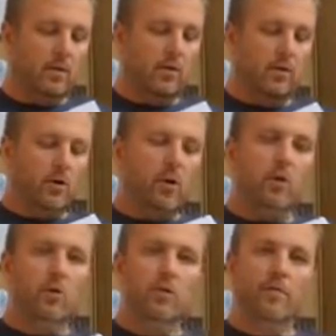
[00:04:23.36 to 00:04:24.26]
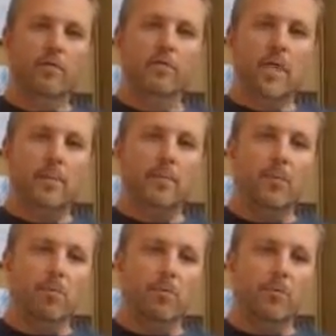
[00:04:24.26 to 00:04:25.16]
Then you're going to go to the first game
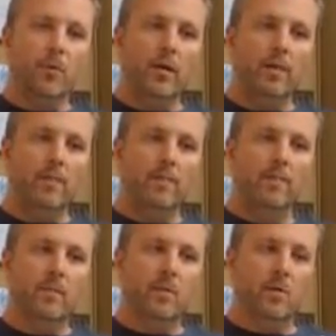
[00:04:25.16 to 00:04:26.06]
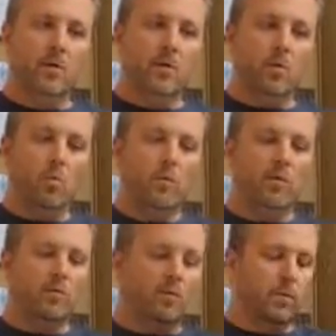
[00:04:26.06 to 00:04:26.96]
of Pool 3.
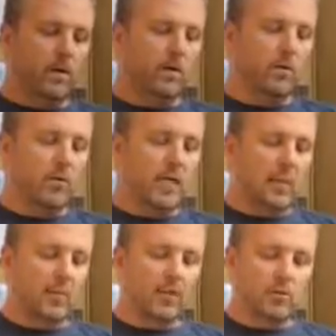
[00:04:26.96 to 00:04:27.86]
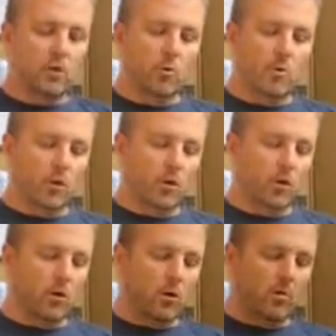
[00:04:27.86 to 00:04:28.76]
Once you've played the first game in each group, you're
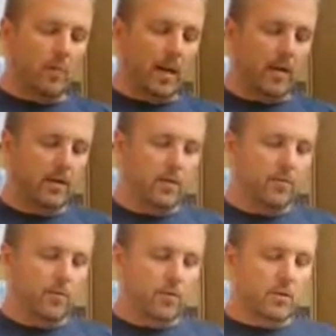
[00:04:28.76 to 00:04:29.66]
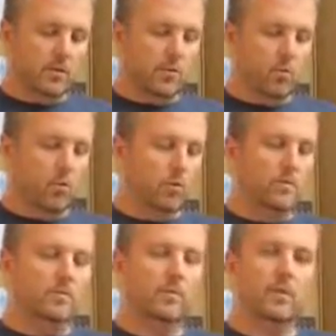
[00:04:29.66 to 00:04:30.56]
going to go back to the first
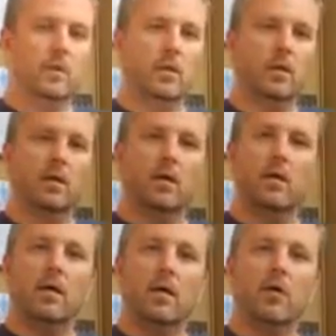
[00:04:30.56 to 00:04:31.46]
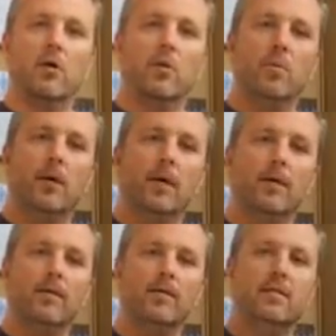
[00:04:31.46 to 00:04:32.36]
pool, and you're going to
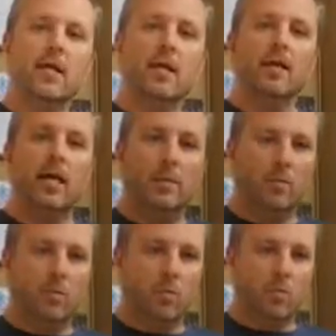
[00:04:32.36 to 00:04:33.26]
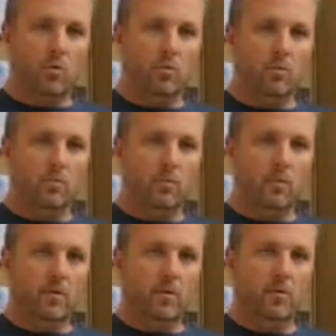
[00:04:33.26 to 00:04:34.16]
play the second game of
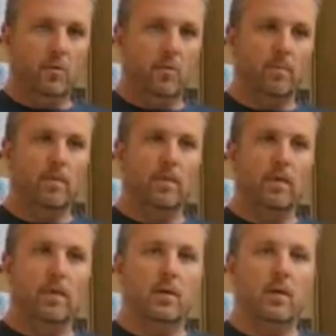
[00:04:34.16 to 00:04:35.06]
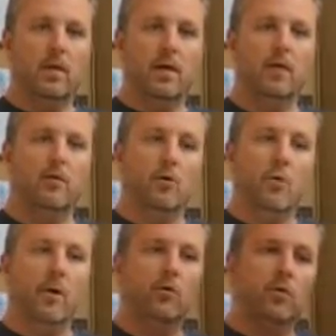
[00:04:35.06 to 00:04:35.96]
the first pool. And you'll go
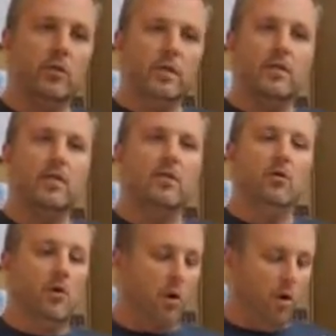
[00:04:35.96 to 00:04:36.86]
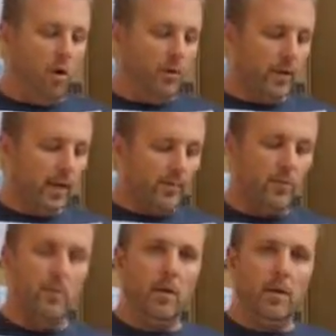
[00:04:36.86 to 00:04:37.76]
back through the sheets until all the
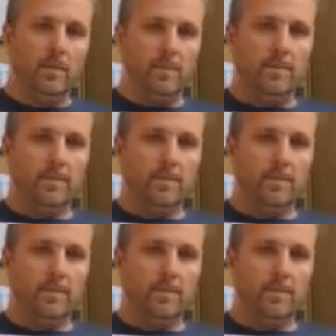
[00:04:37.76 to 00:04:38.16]
games are played.